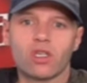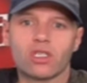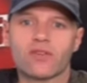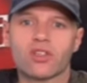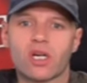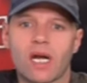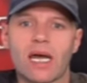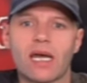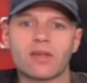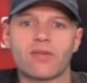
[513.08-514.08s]
Even though
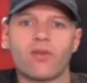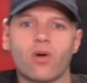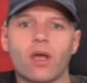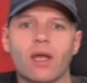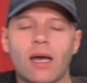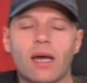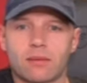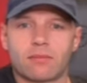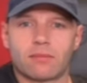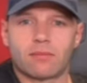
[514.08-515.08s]
you've tried your
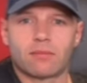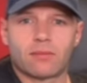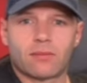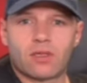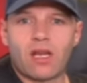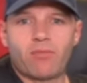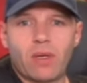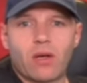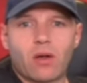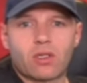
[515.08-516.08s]
hardest.
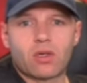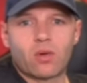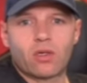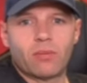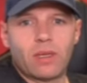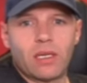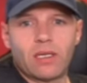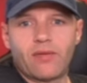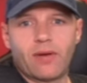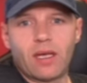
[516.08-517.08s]
Because I've been on
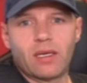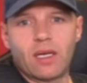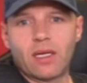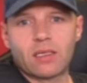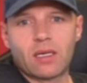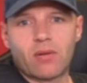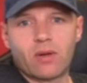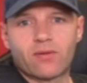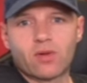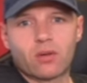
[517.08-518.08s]
social media for 8
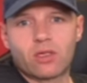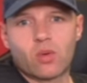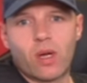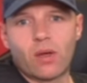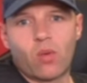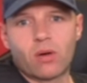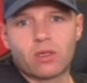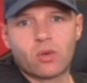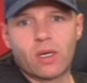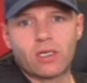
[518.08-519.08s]
years now and I've done
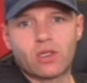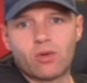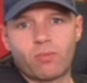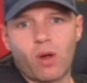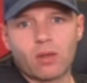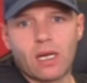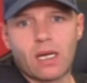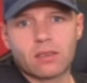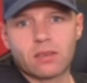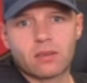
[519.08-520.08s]
21, 22
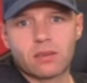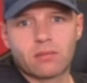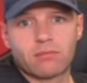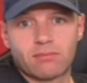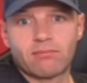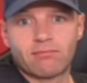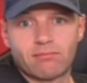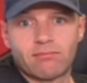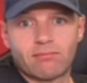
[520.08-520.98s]
podcasts.